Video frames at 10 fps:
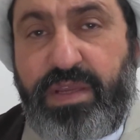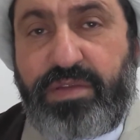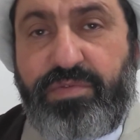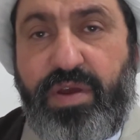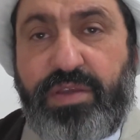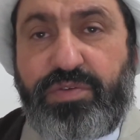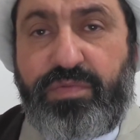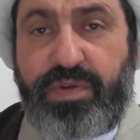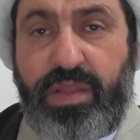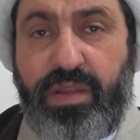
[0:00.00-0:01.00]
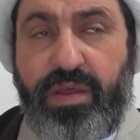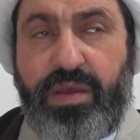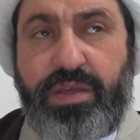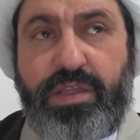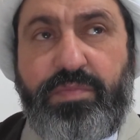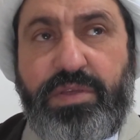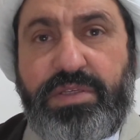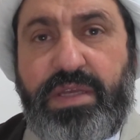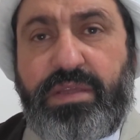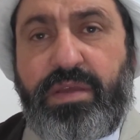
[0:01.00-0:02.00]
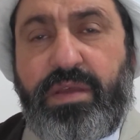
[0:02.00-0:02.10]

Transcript: any right over Allah, it means that